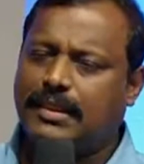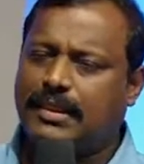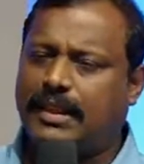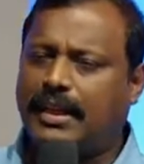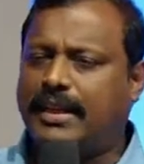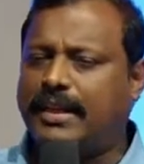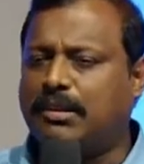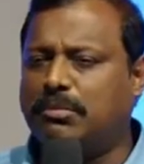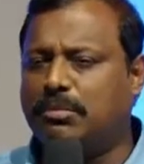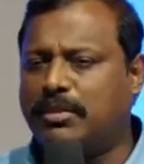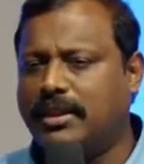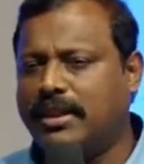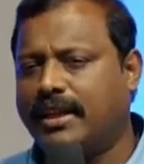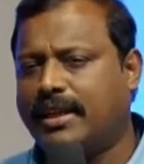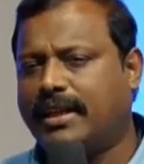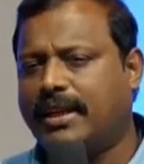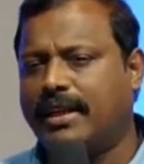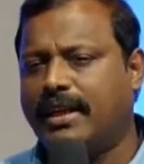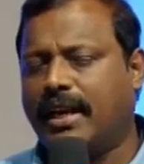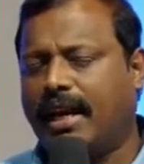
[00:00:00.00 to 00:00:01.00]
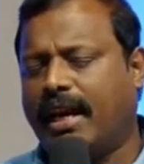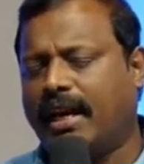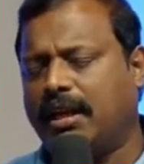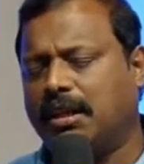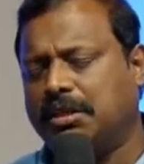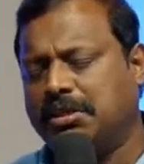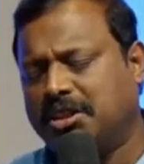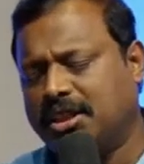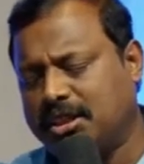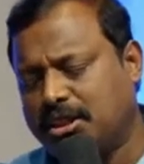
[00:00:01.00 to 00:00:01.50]
That immediately I
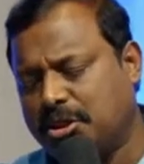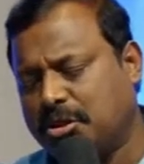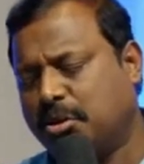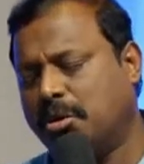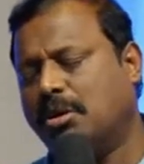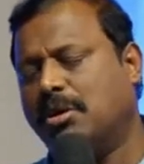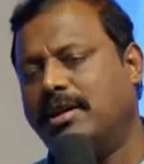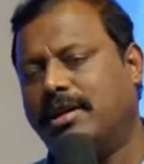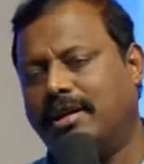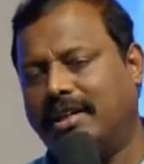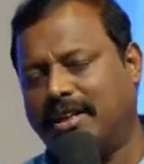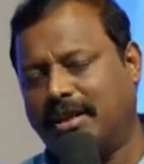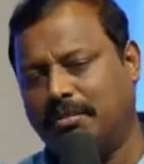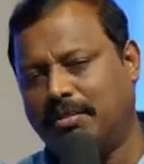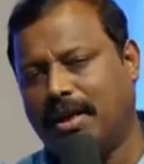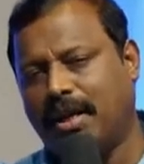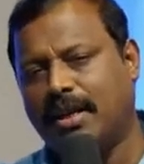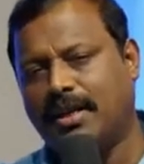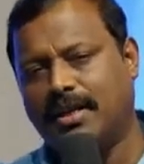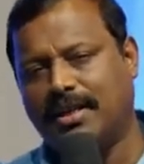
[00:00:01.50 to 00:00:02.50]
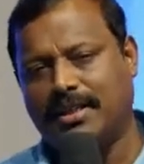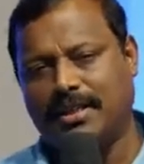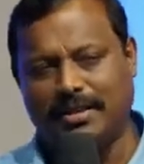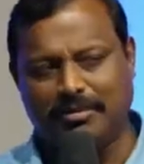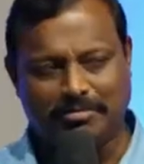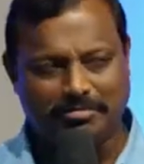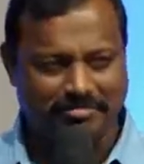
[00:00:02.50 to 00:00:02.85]
just holded him, hugged him.